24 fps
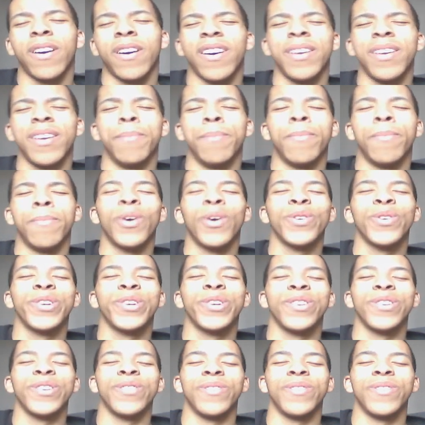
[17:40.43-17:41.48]

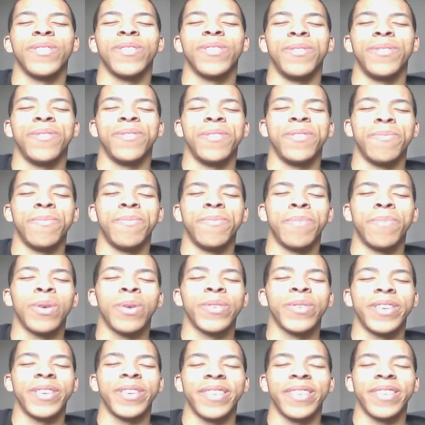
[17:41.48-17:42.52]
emotions
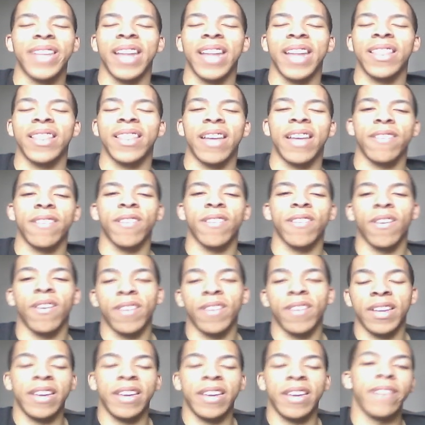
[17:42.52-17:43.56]
that that
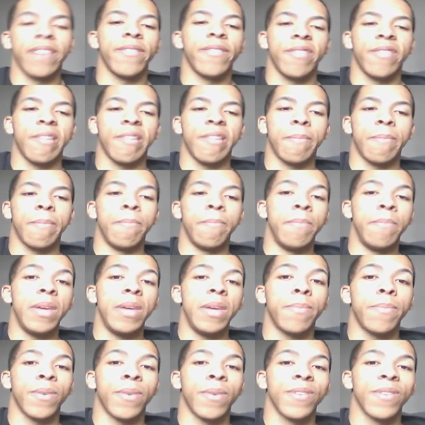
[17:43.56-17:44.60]
song gives me
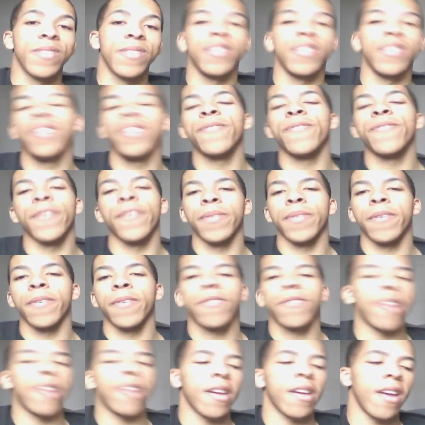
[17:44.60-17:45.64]
personally from the
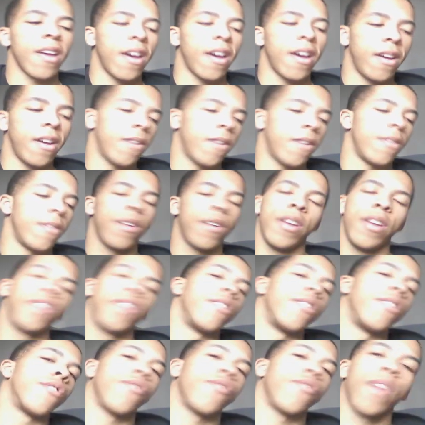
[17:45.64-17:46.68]
second I heard it in
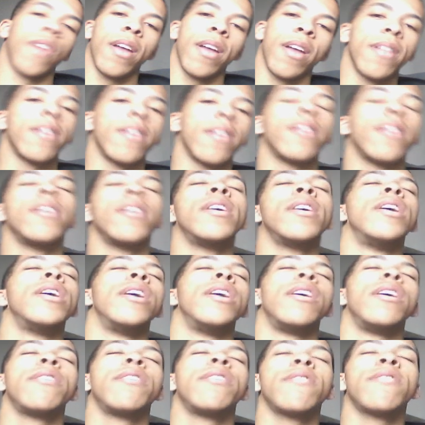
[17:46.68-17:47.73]
the trailer.
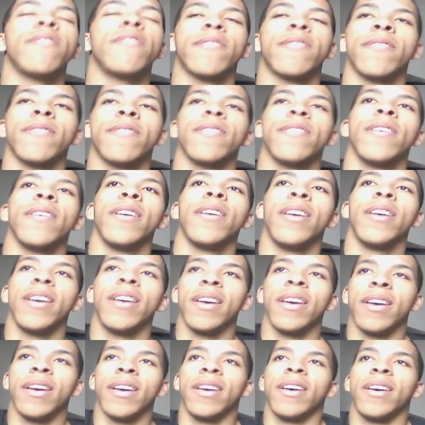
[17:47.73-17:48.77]
It just
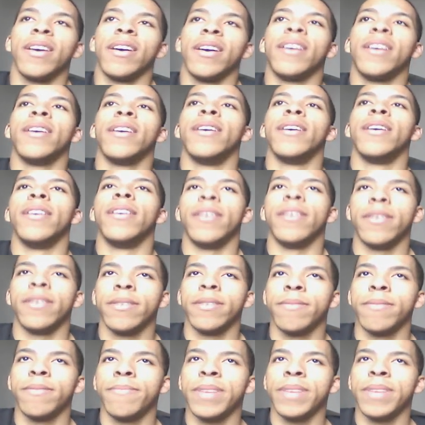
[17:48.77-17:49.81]
oh,
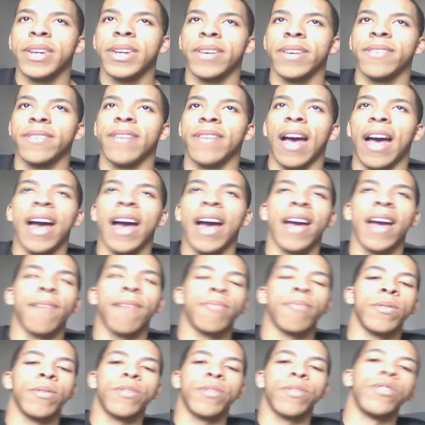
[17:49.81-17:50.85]
because I have
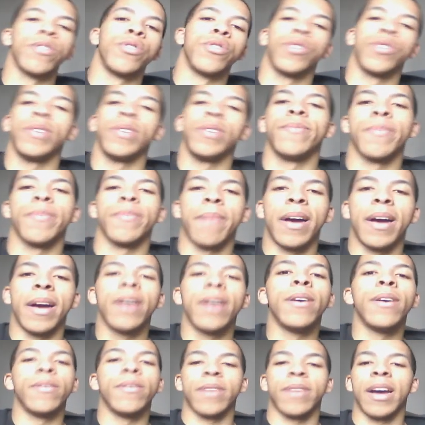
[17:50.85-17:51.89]
personal dreams of my
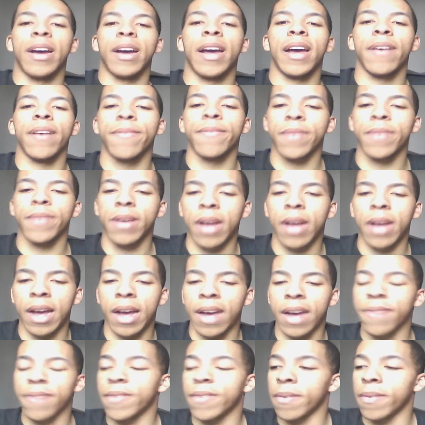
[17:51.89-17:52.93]
own. I
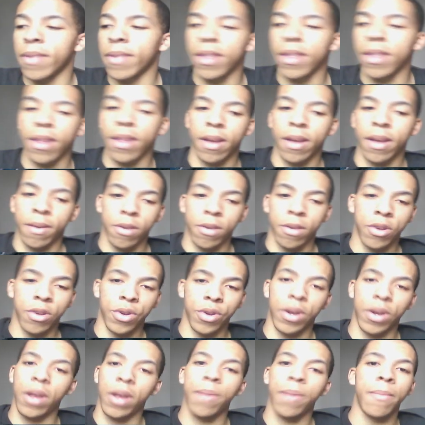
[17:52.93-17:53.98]
have something a
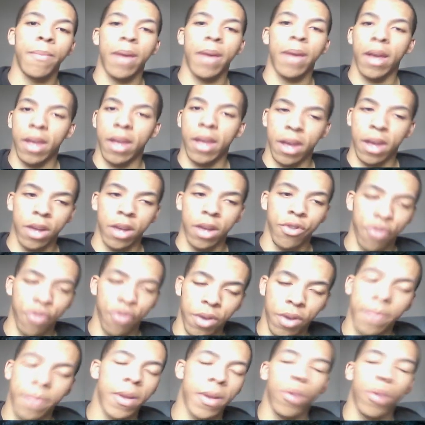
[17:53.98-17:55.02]
dream
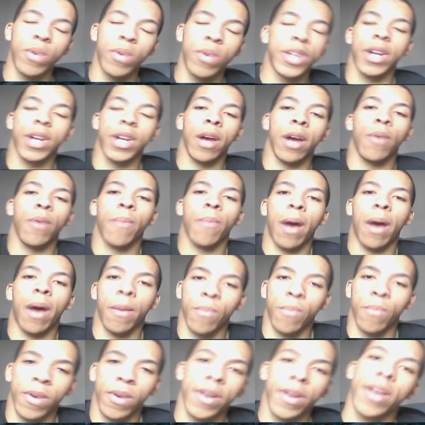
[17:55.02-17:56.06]
and a wish
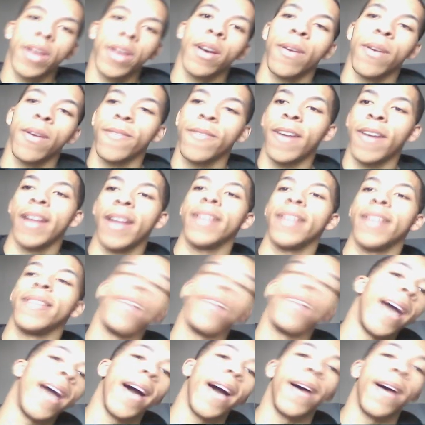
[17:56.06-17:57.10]
I'm working on right
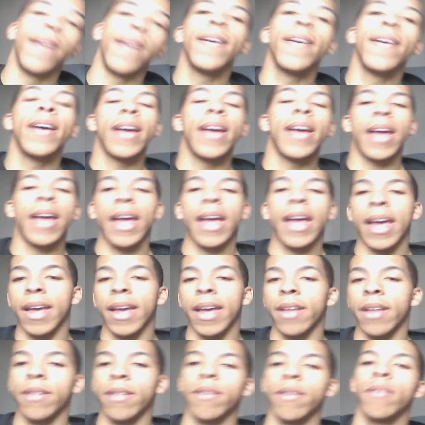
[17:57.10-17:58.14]
now.
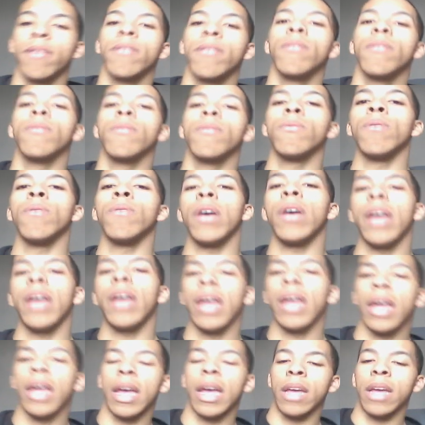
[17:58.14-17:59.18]
And
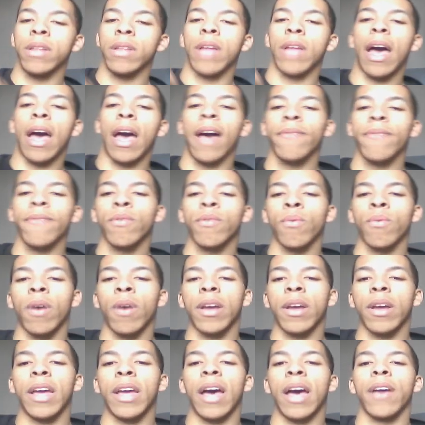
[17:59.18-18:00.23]
and after
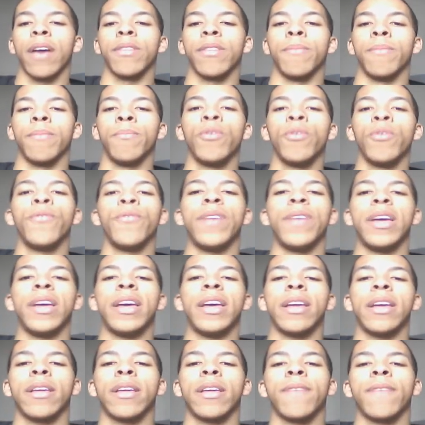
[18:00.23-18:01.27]
walking out of the movie,
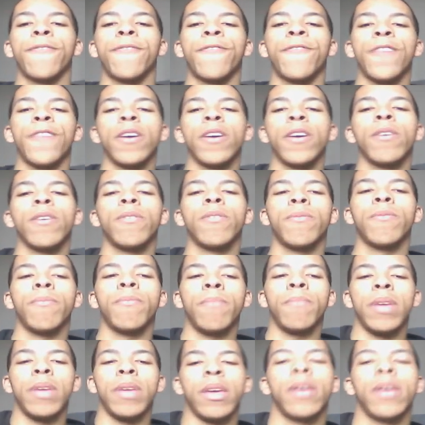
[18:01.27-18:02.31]
it filled
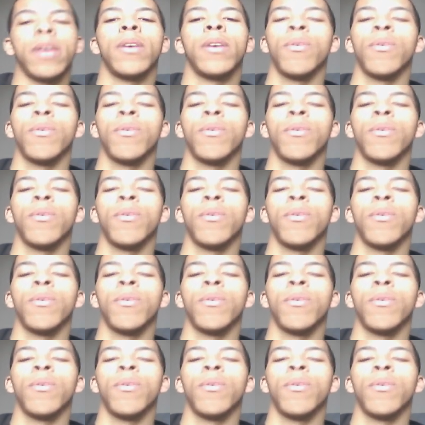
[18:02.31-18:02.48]
me